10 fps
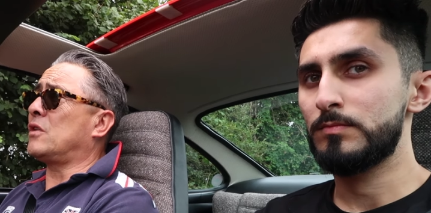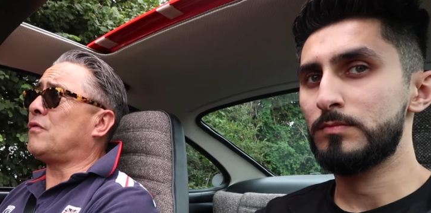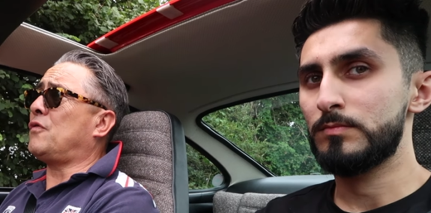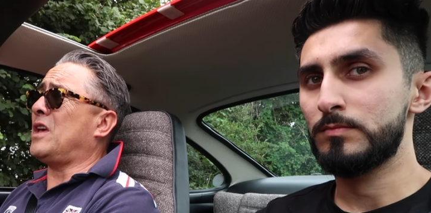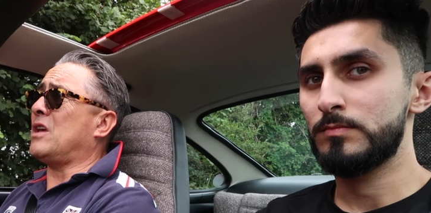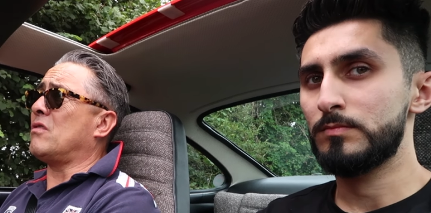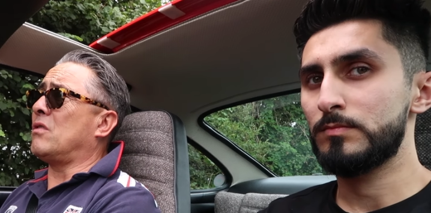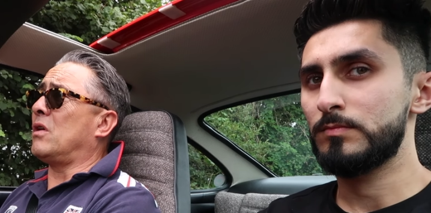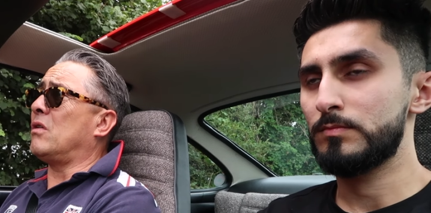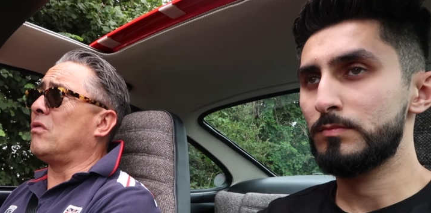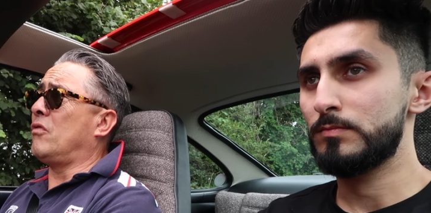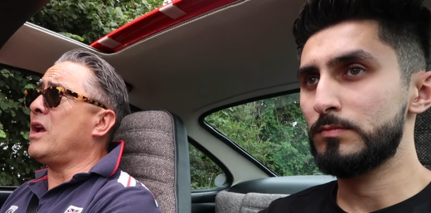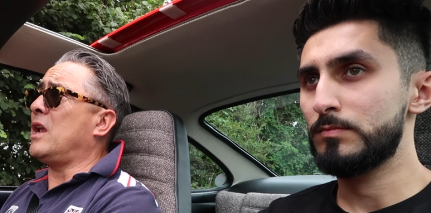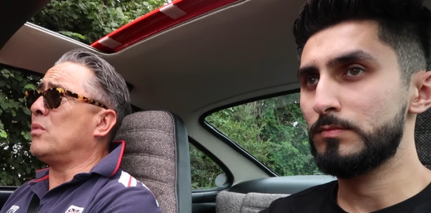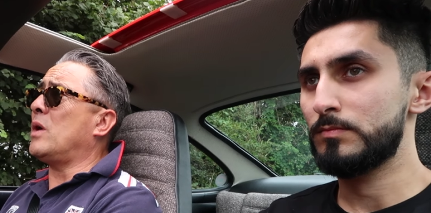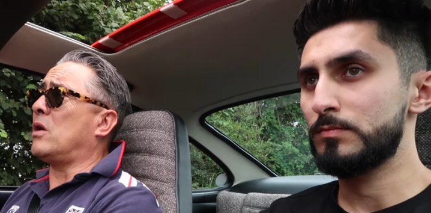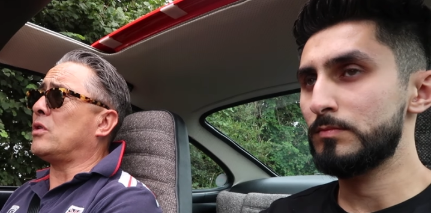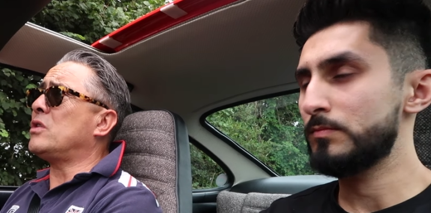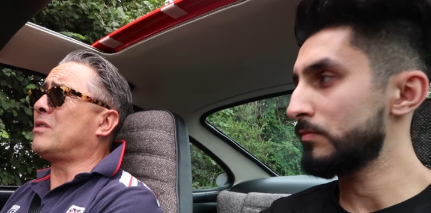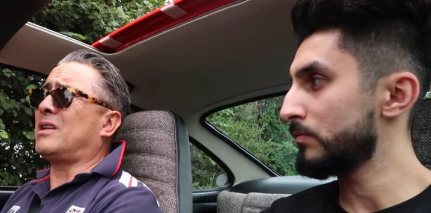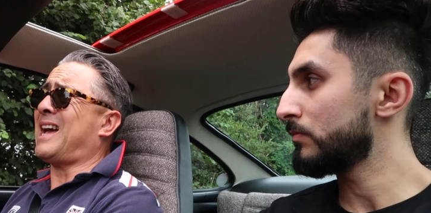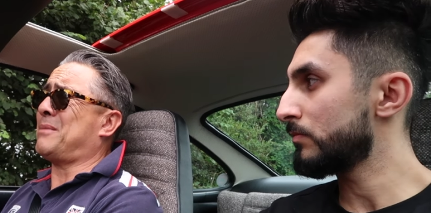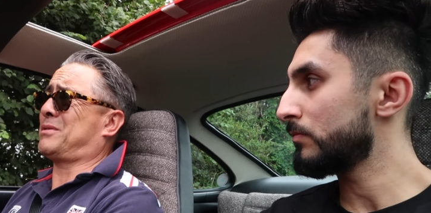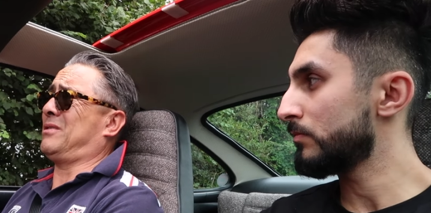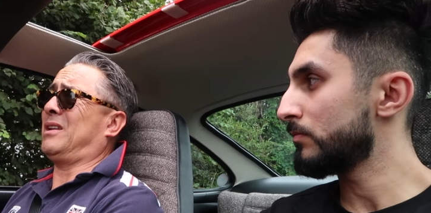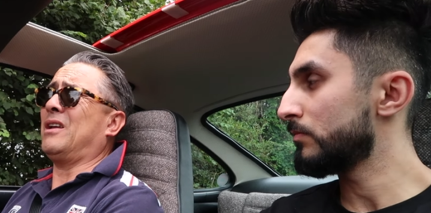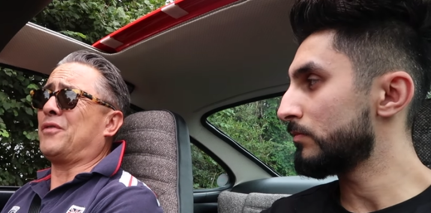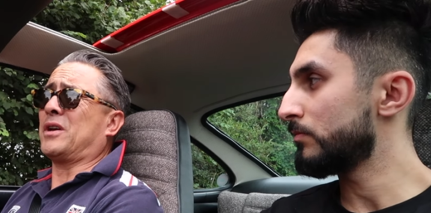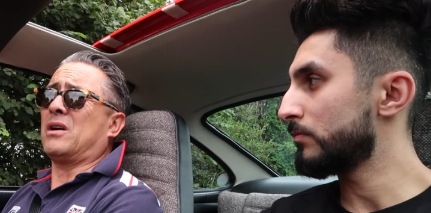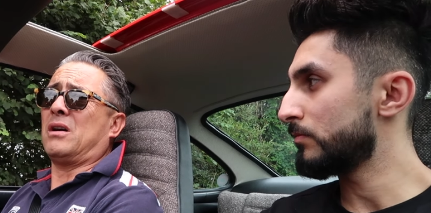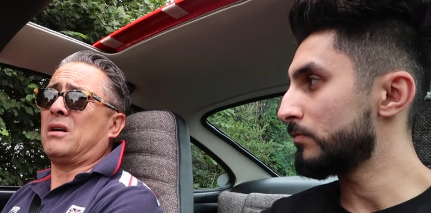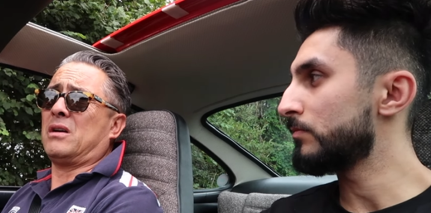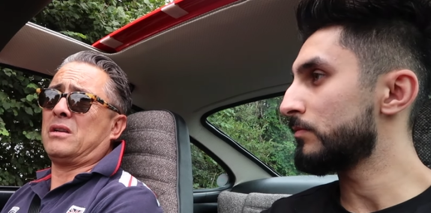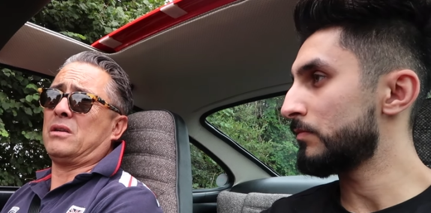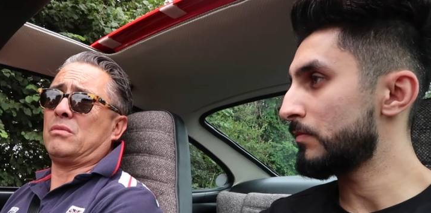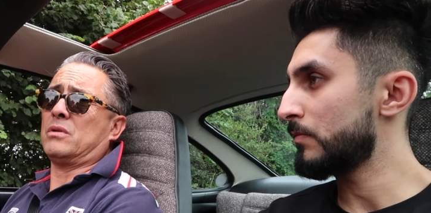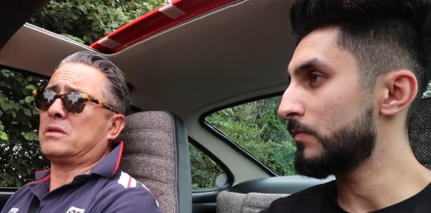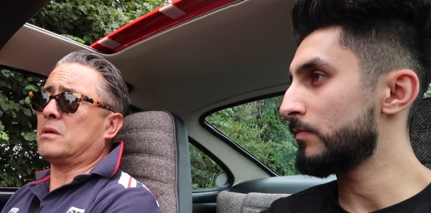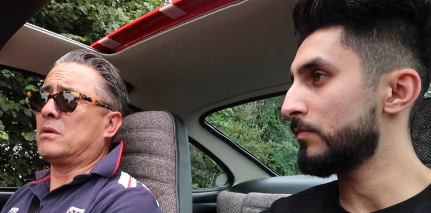Speaker 1: could fit really well. You'd absolutely love the car, I know you would.